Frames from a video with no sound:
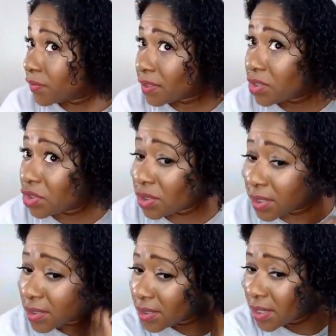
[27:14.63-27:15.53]
of
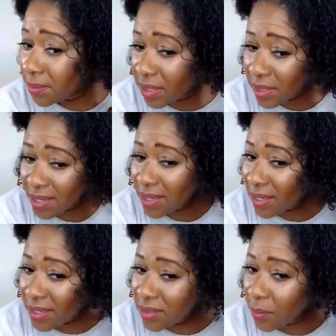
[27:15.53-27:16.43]
conditioning and steaming
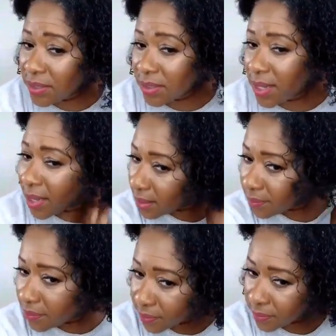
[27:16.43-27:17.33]
is a waste of time,
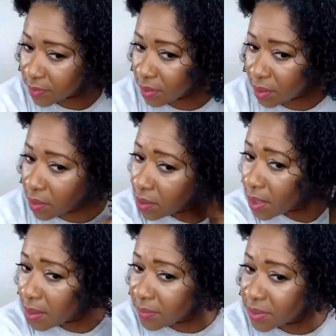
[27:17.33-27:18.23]

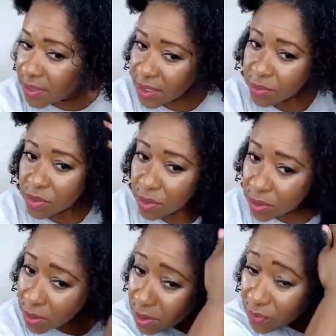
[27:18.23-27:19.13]
But the steamers are
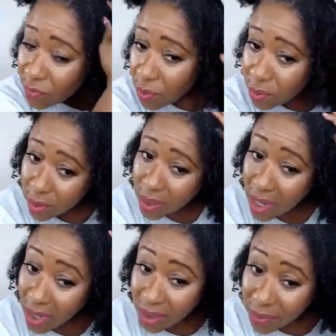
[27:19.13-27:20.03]
good for
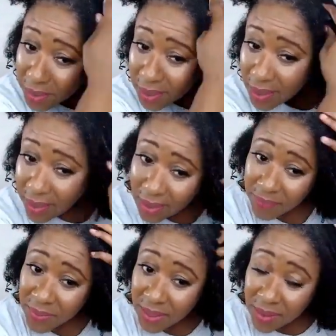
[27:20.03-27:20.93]

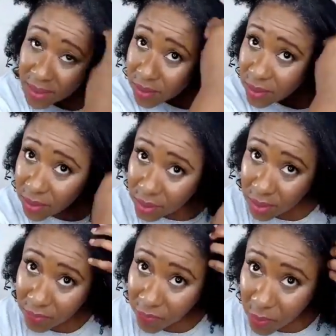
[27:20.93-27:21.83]
coloring. They're
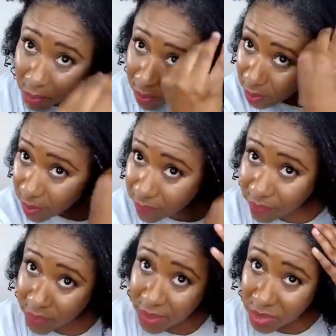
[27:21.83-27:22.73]
good for
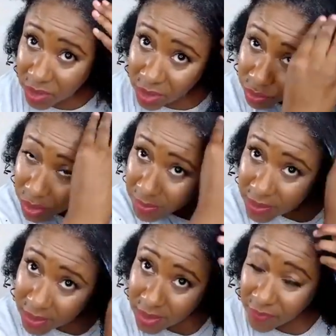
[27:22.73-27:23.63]
conditioning
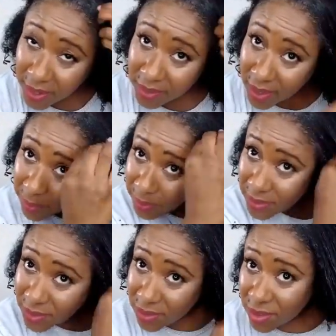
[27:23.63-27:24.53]
treatments and stuff like that.
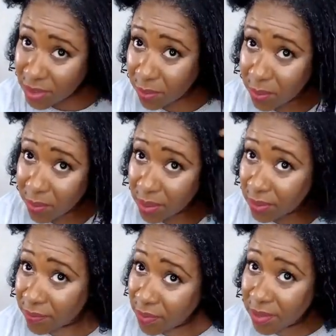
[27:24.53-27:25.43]
Plus, it's just a great way to,